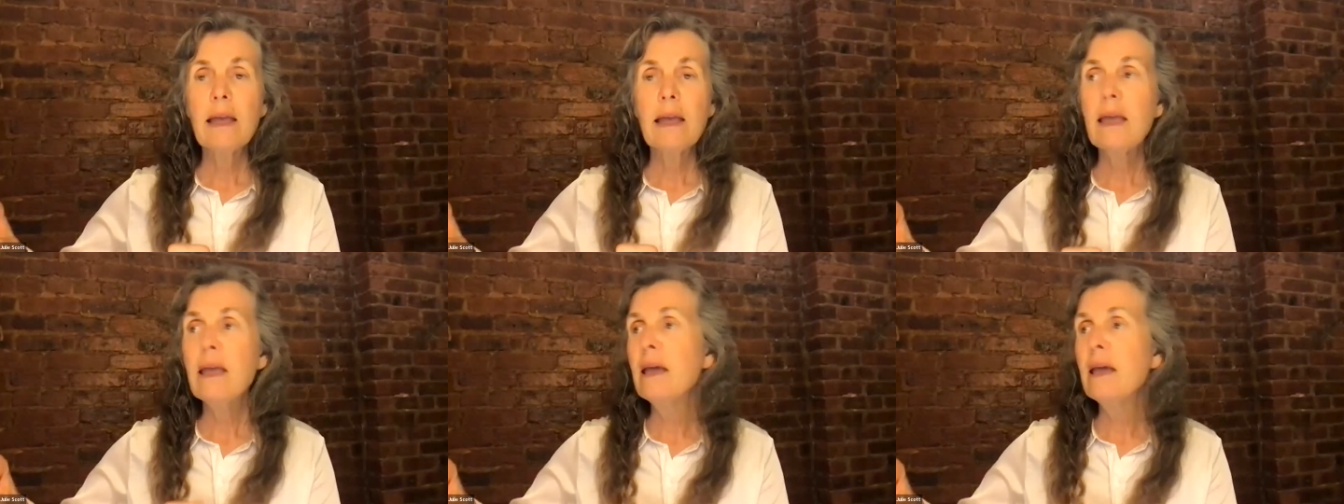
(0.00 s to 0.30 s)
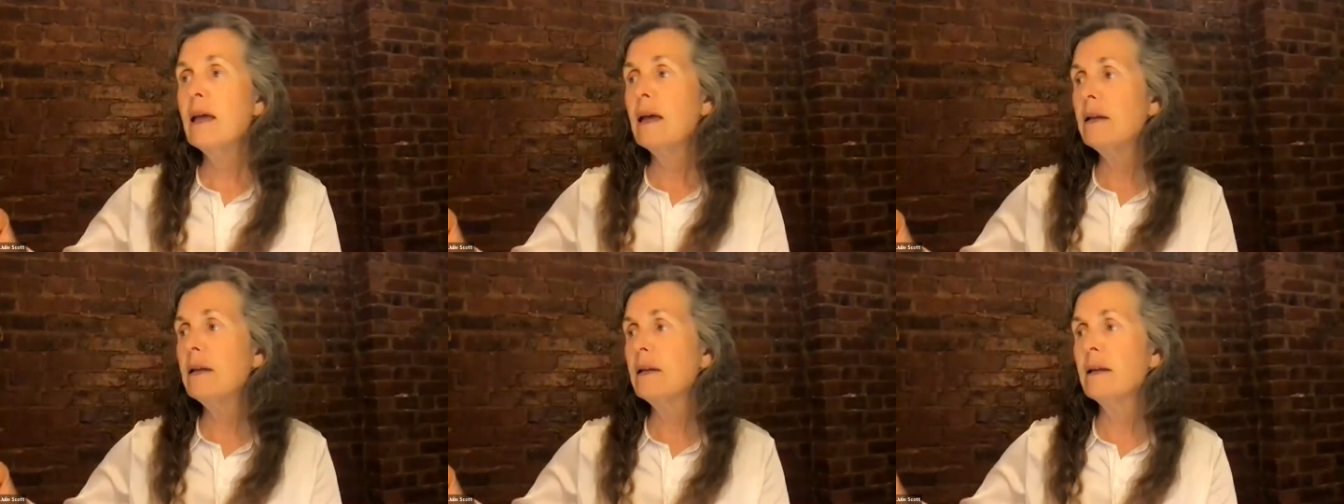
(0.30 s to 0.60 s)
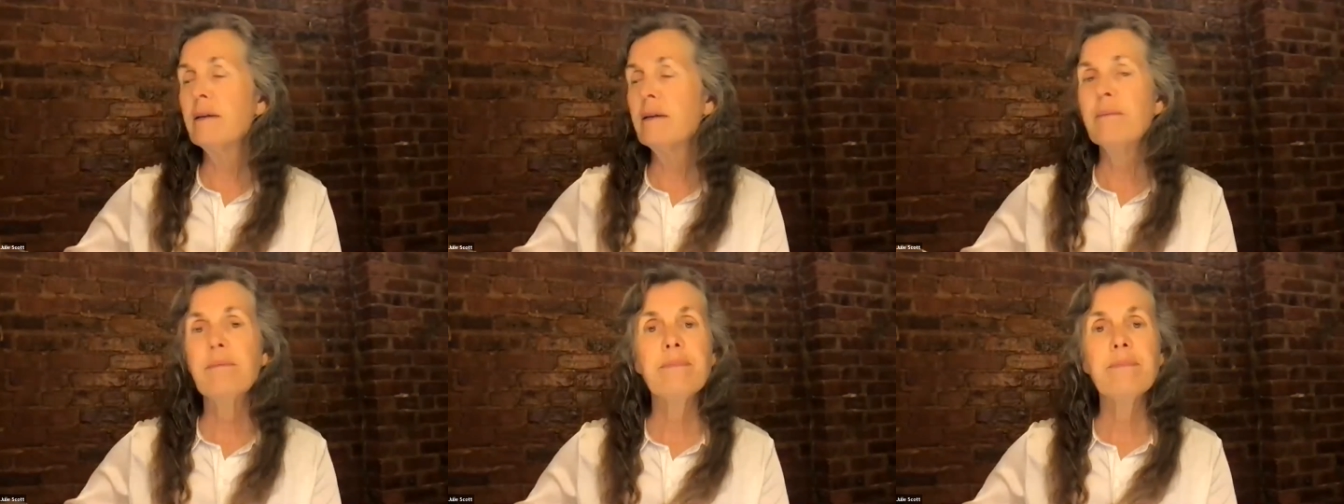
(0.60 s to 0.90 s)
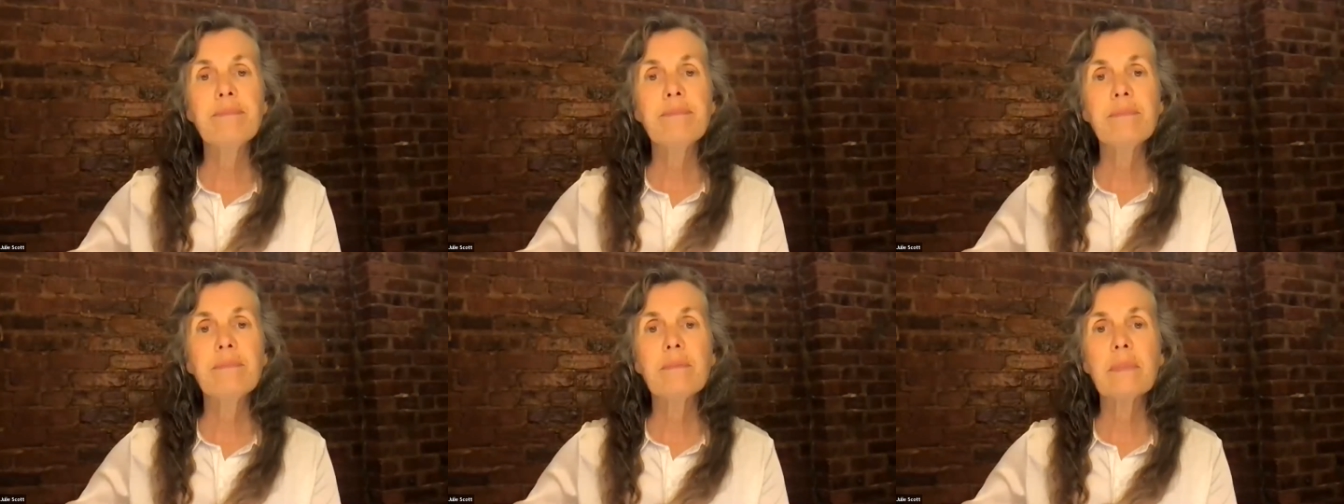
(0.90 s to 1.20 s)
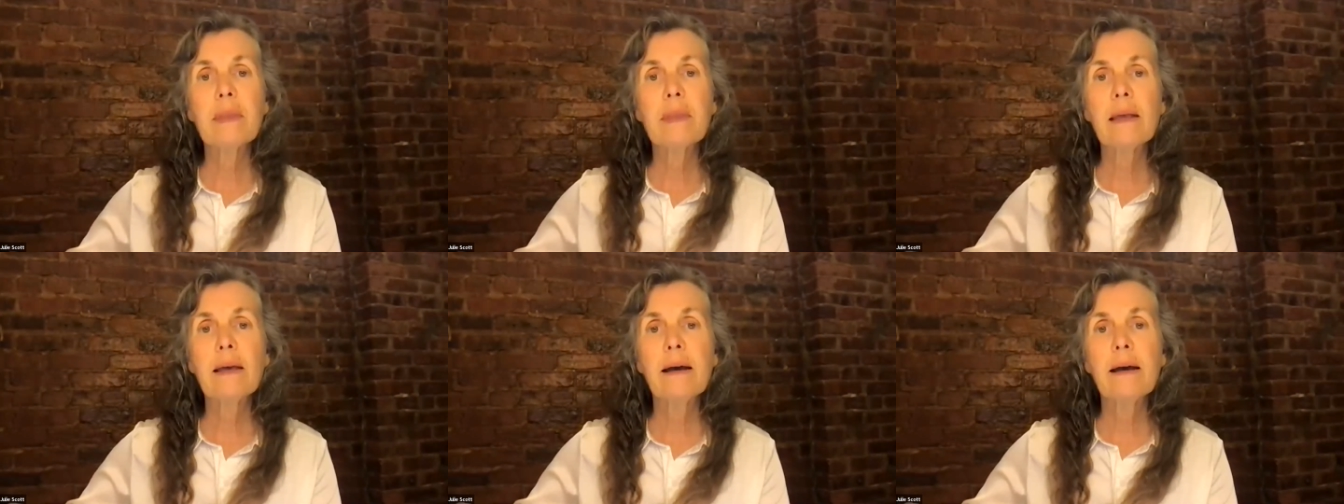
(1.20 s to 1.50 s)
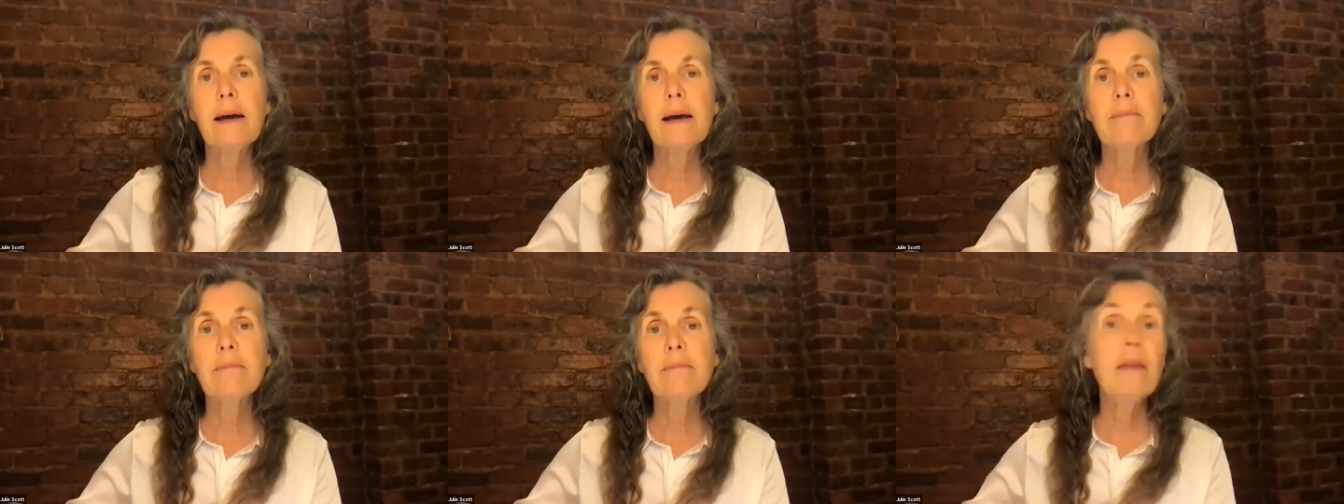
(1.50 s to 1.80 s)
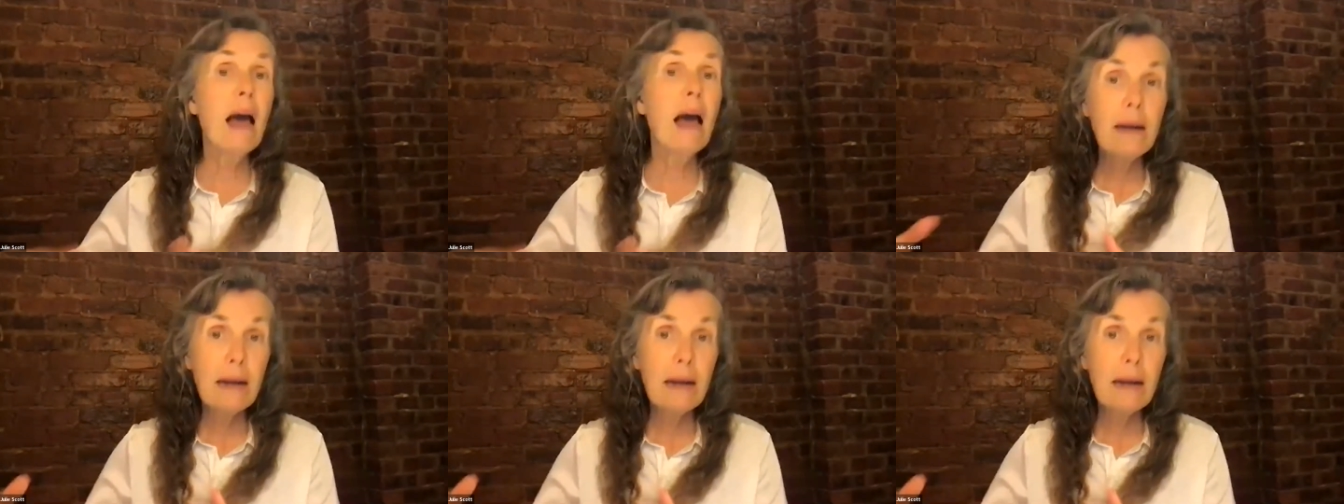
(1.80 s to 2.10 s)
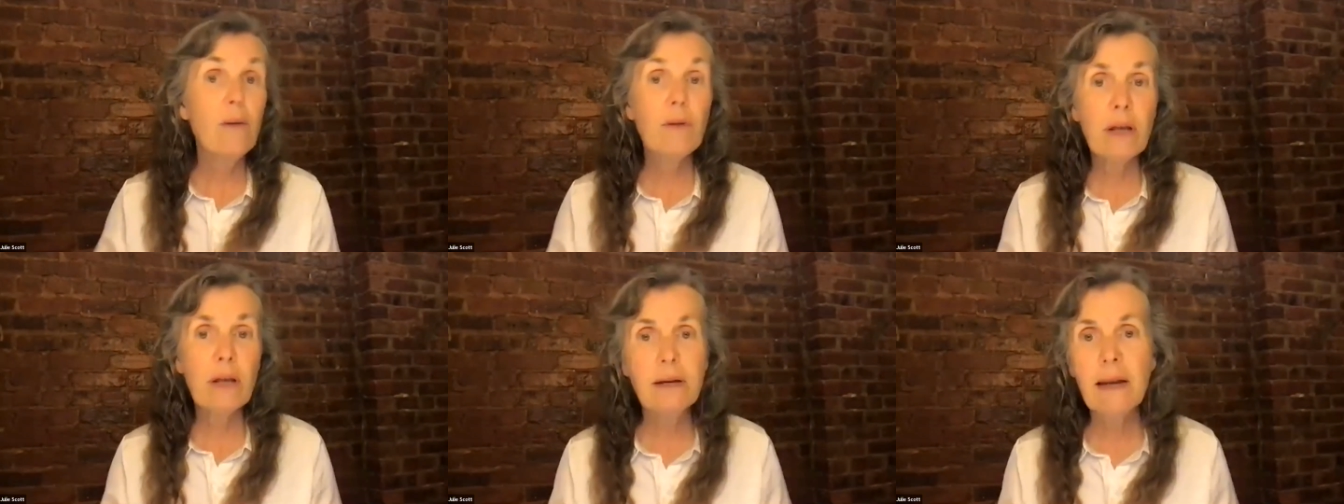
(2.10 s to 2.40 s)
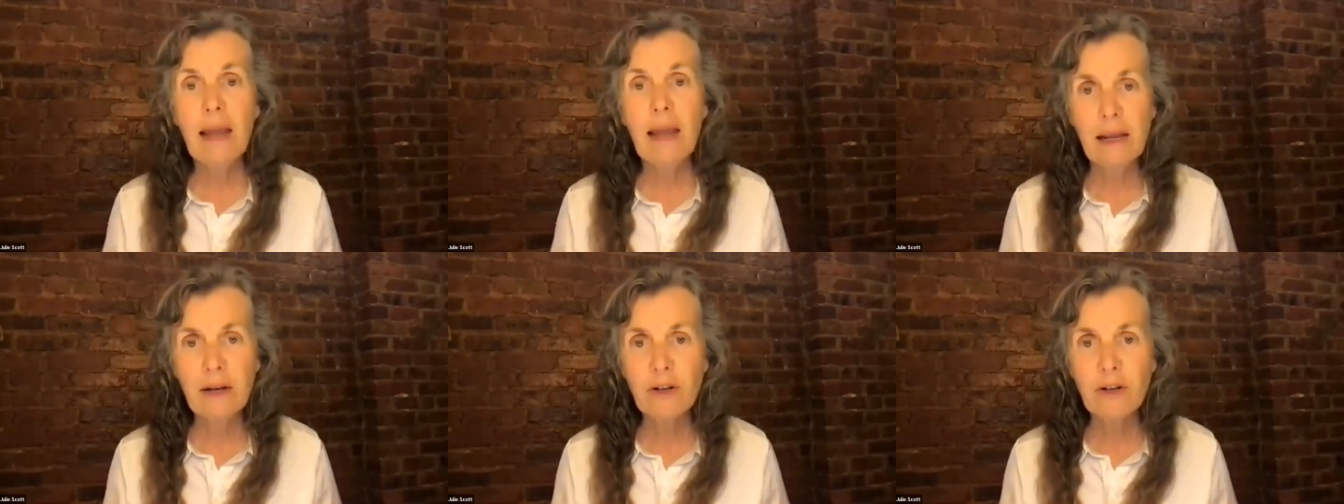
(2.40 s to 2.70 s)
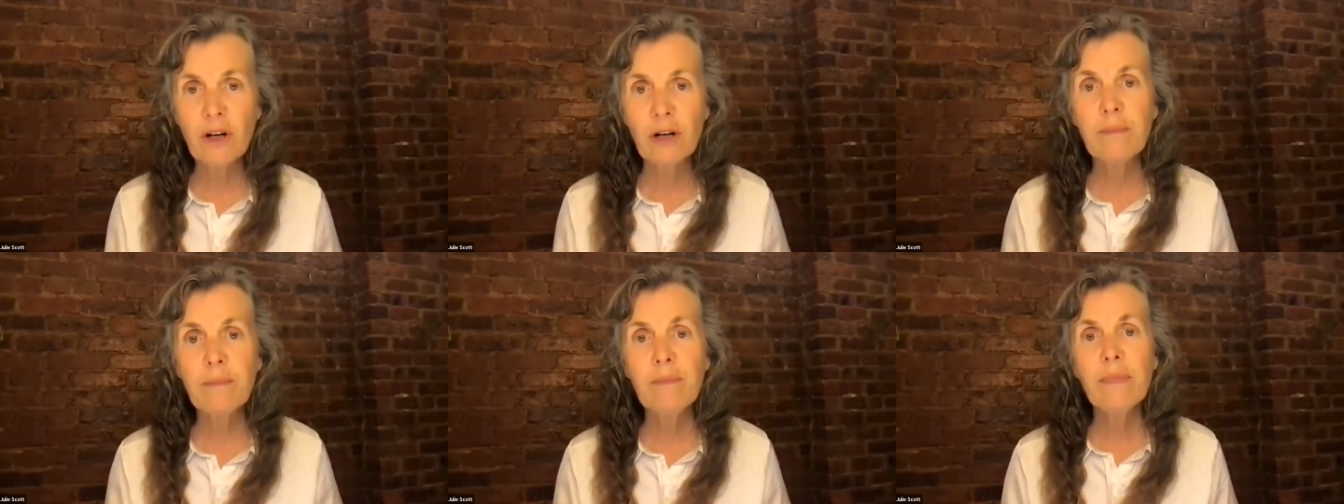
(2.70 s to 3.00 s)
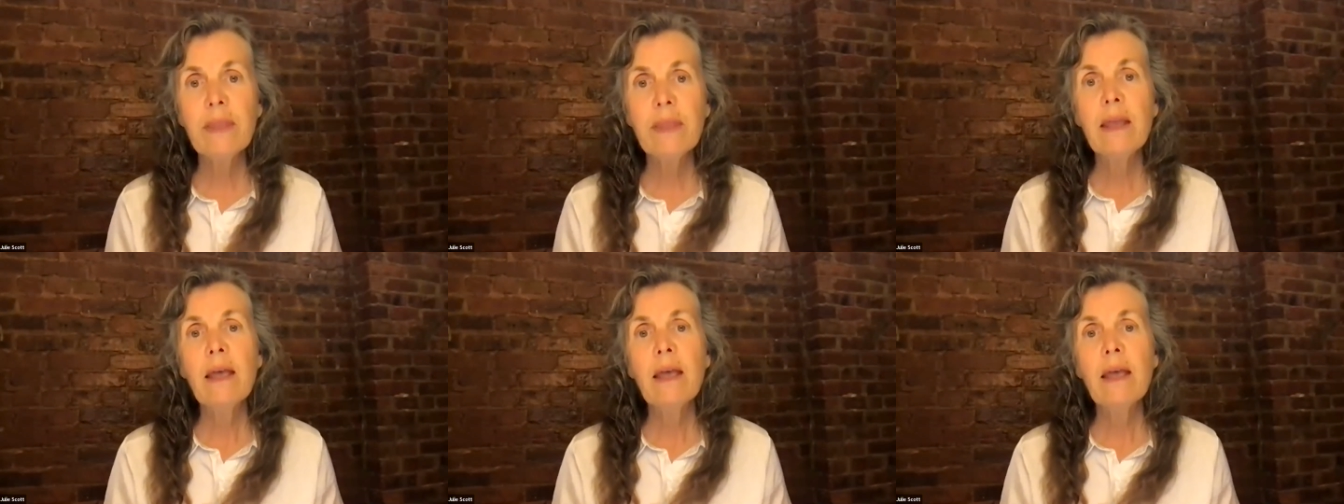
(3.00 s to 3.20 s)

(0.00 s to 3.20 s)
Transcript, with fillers: in uh, not out in nature